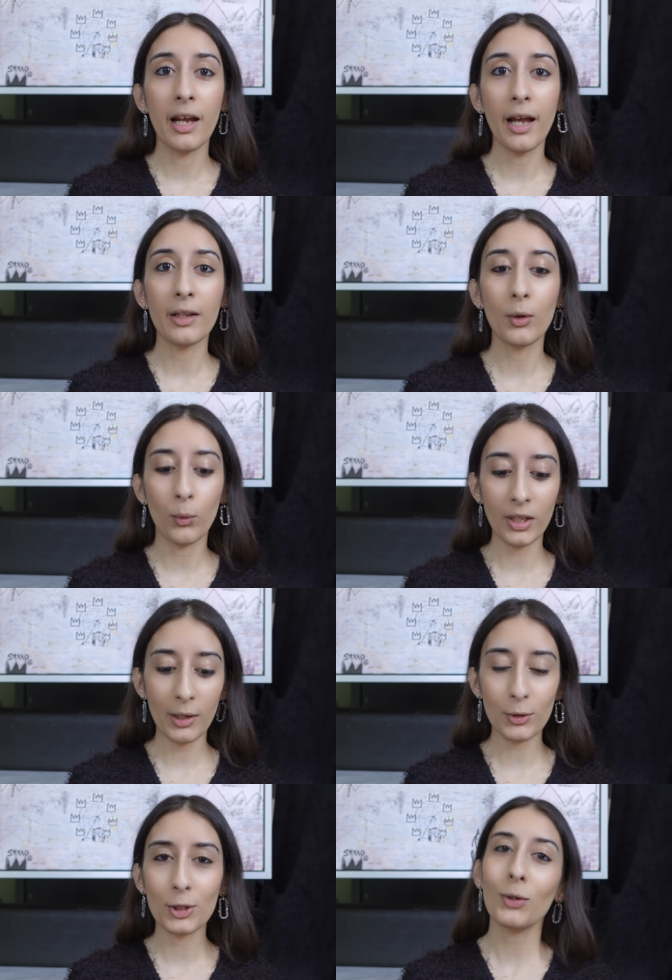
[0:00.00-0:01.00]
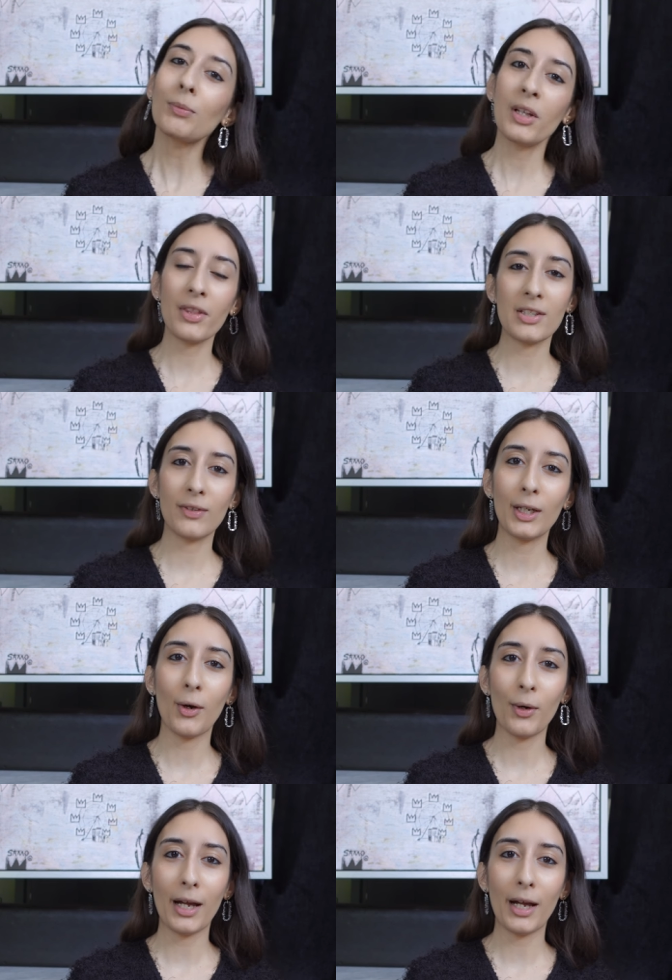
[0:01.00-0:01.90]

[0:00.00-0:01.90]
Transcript: And when I was scripting this video,